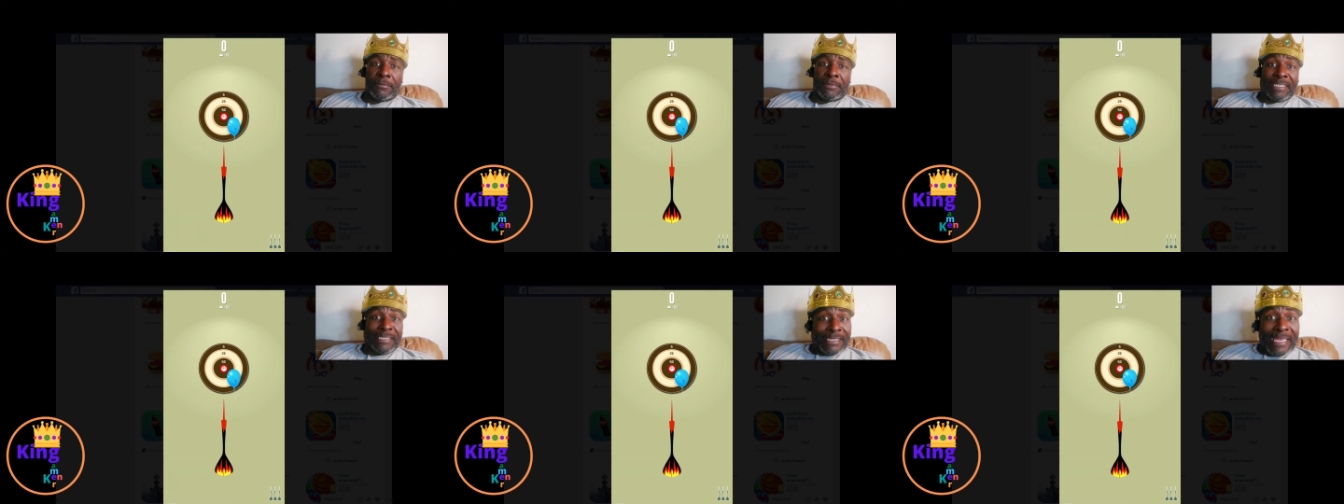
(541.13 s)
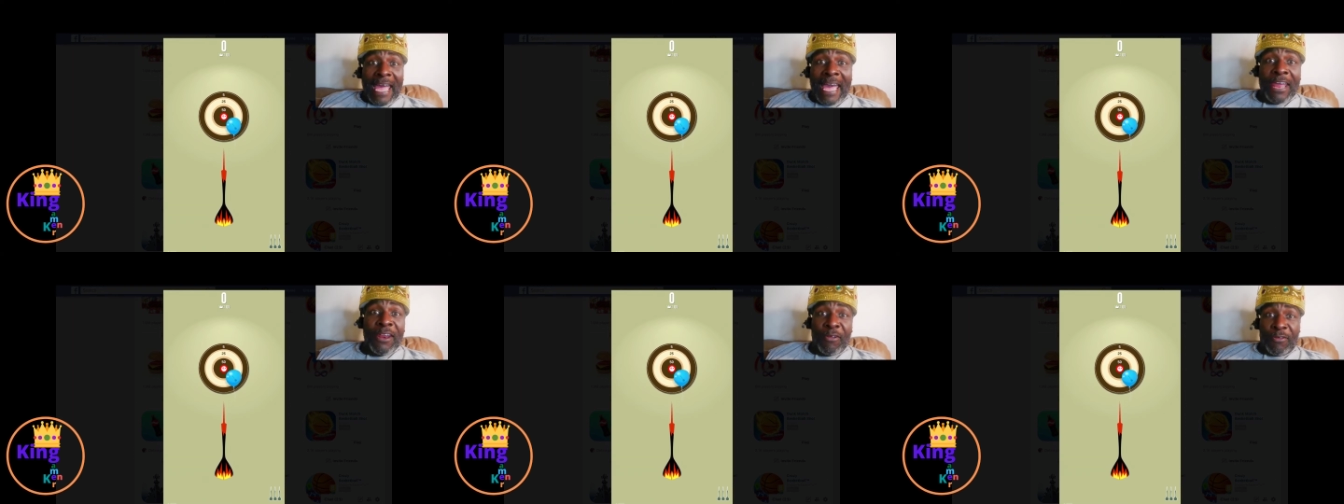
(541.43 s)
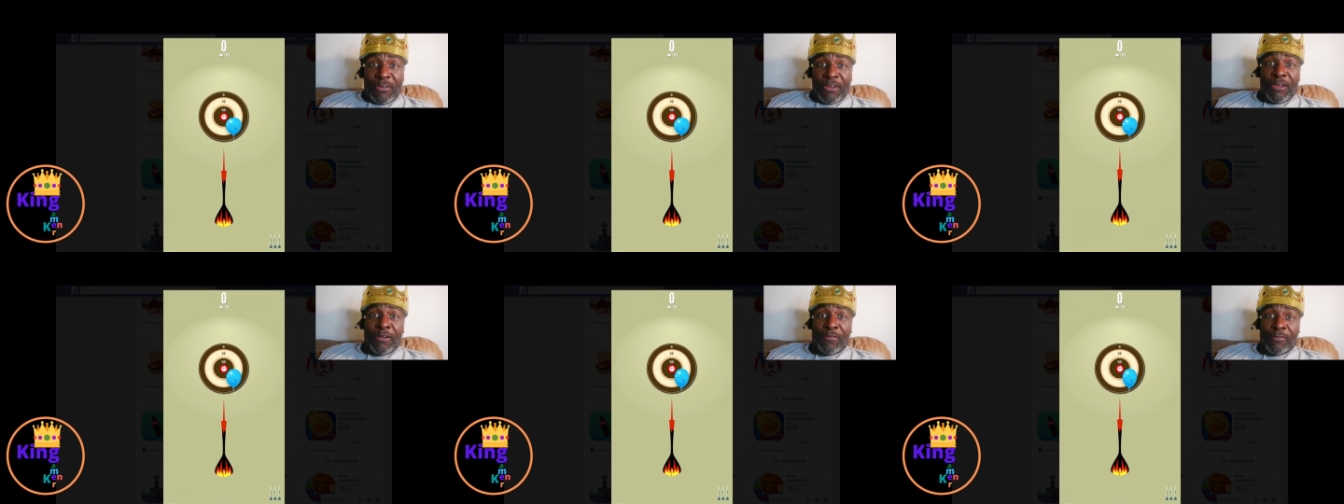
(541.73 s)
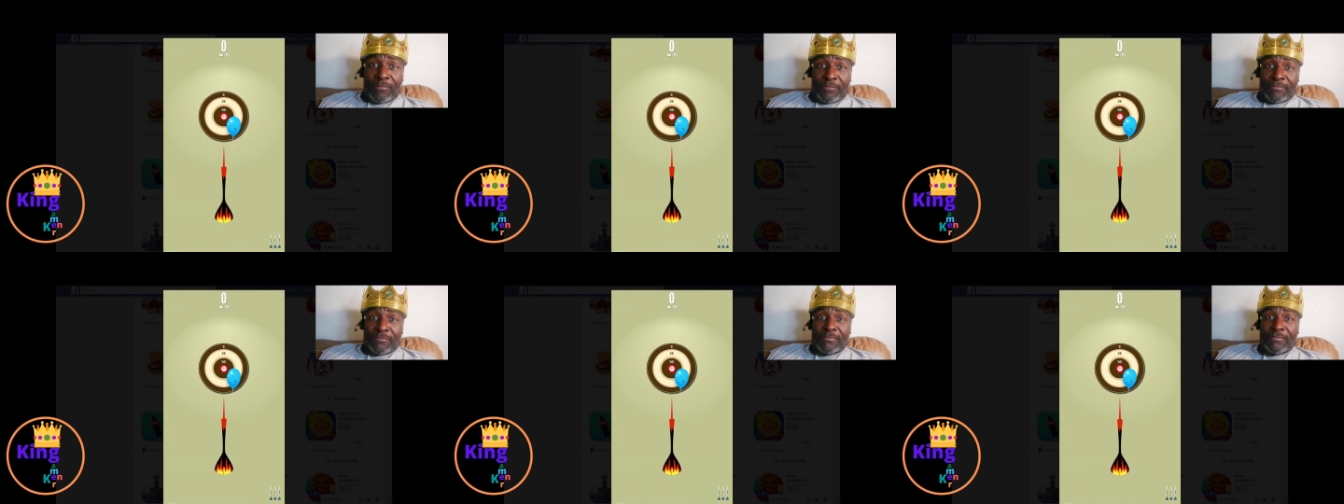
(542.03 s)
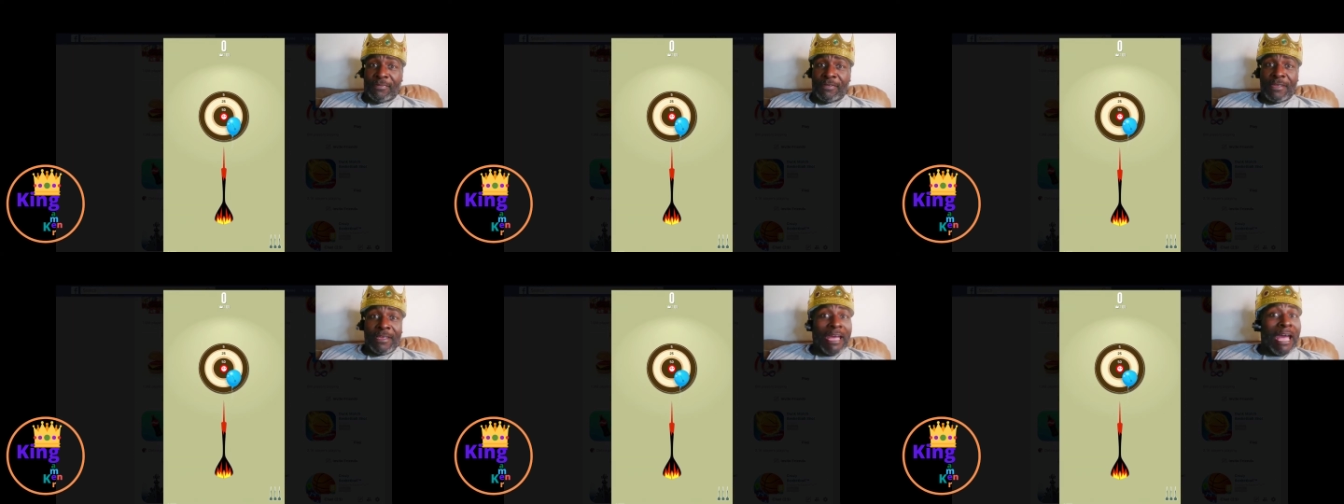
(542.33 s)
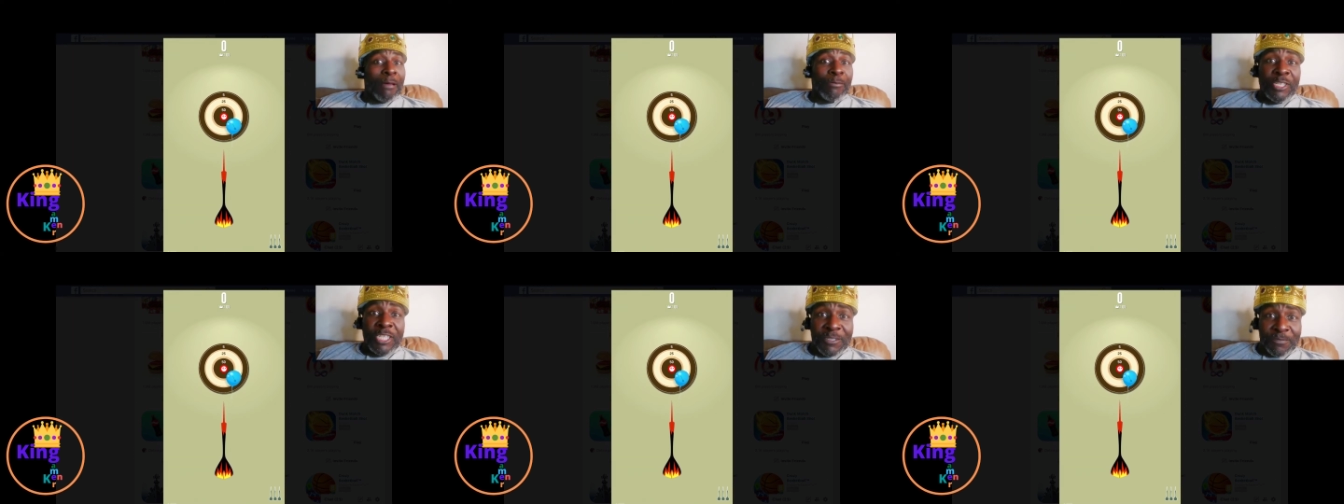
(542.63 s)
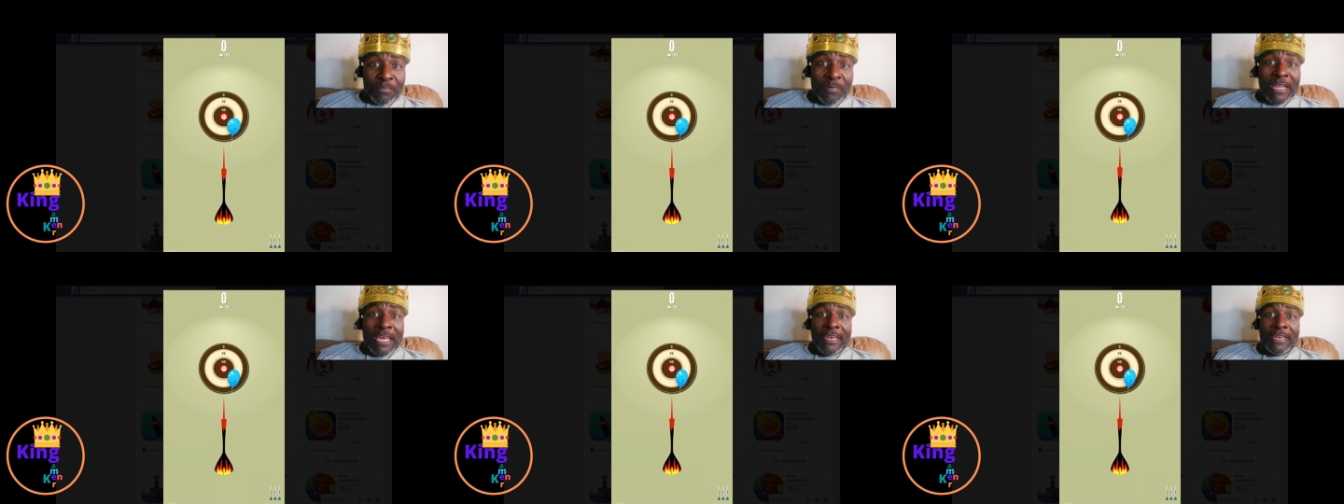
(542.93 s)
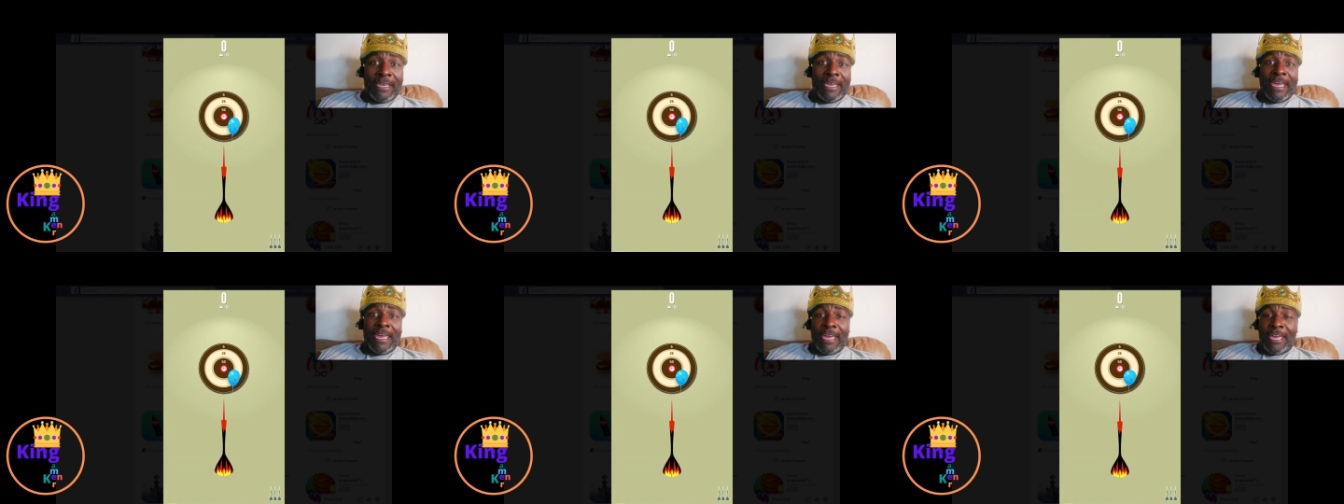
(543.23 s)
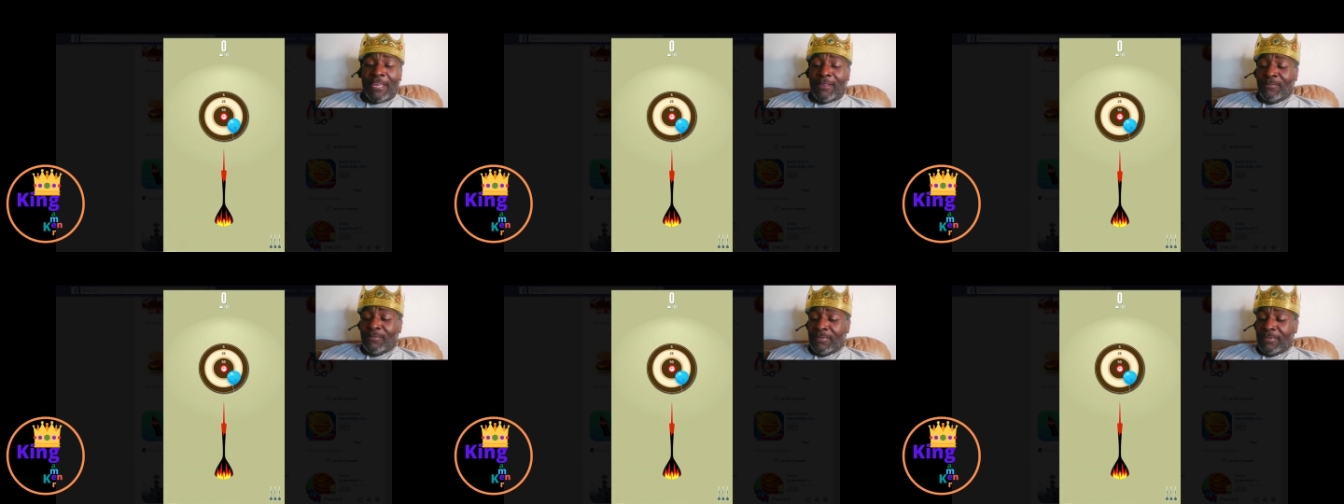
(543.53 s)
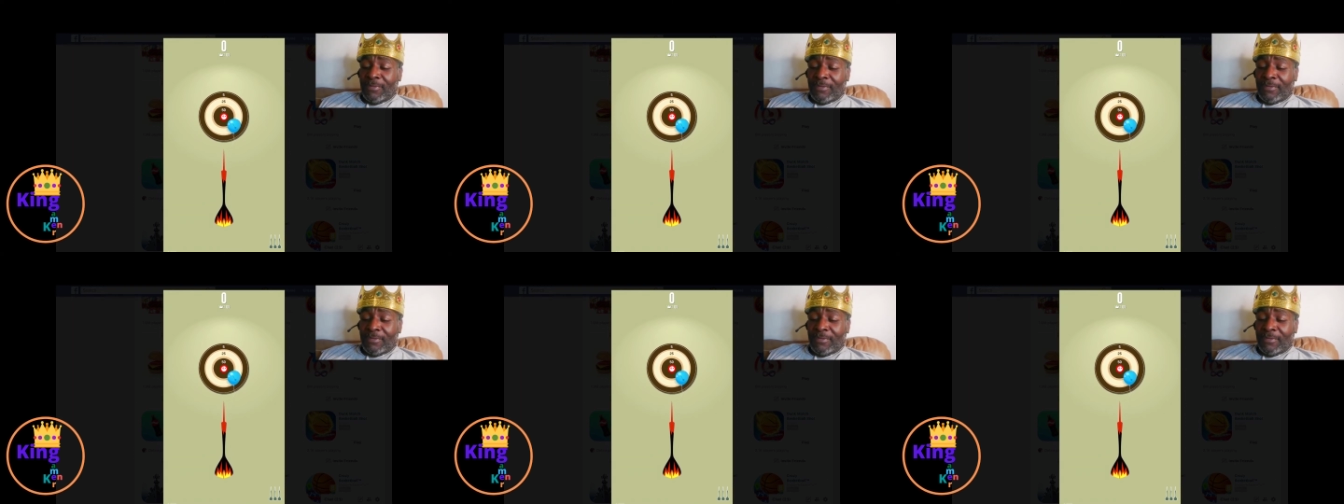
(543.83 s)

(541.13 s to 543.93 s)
Because I don't know. I'm just playing a game.